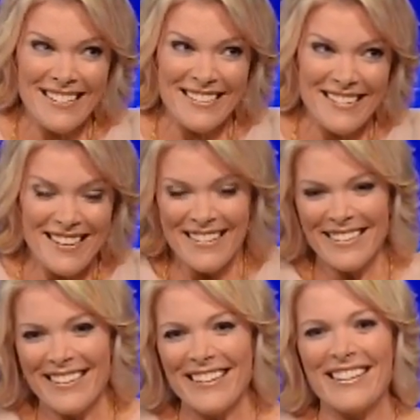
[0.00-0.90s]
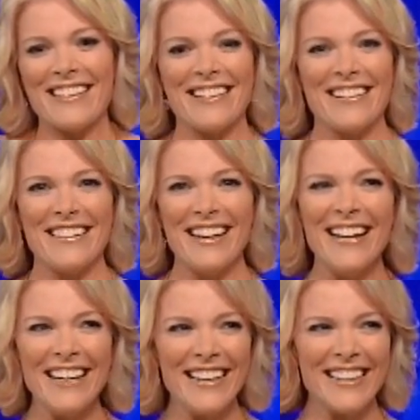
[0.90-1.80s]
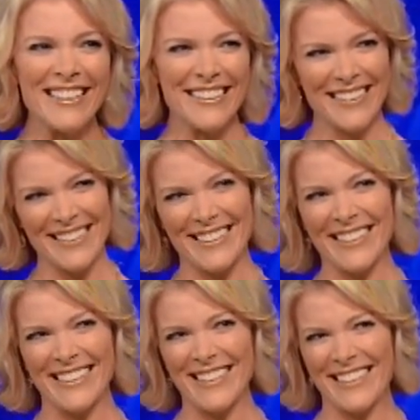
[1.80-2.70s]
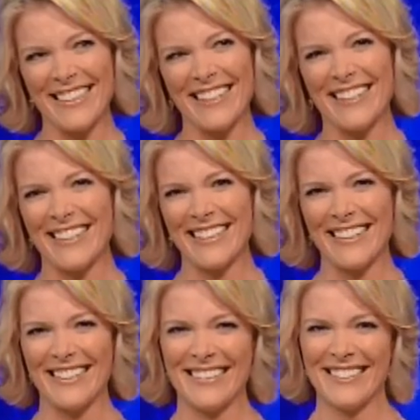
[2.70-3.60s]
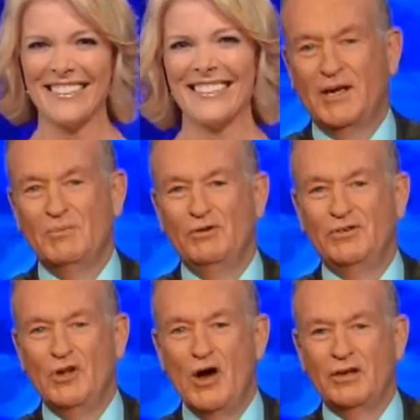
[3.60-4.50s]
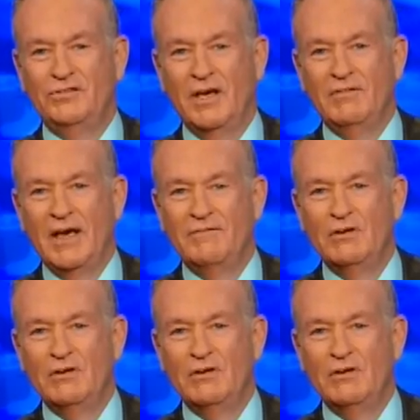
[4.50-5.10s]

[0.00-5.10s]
All right, you're not going to be able to go to one Italian restaurant now. Plenty more ahead as the factor moves along this evening.